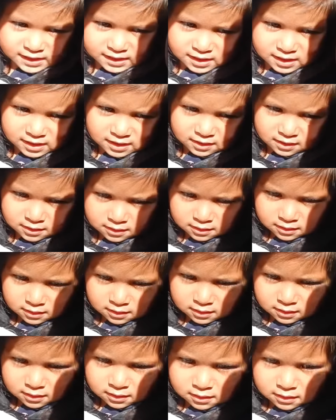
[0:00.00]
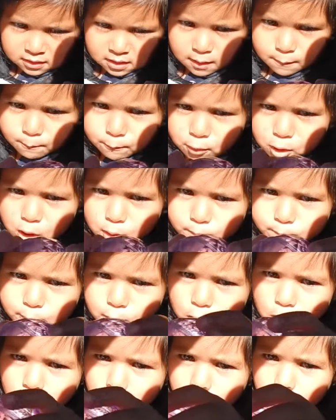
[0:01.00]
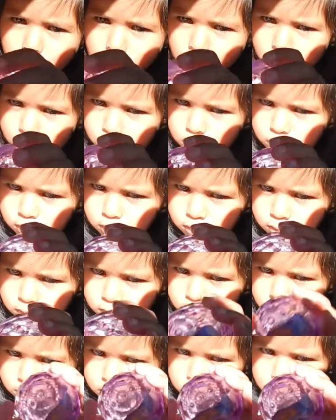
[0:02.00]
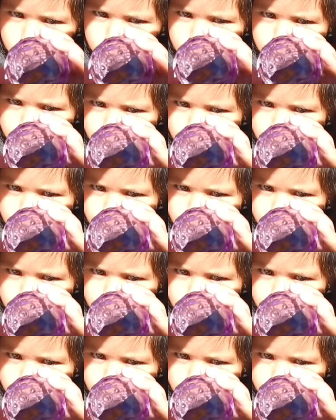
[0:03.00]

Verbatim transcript: Oh, what is this? A ball. Oh, there's a there's a ball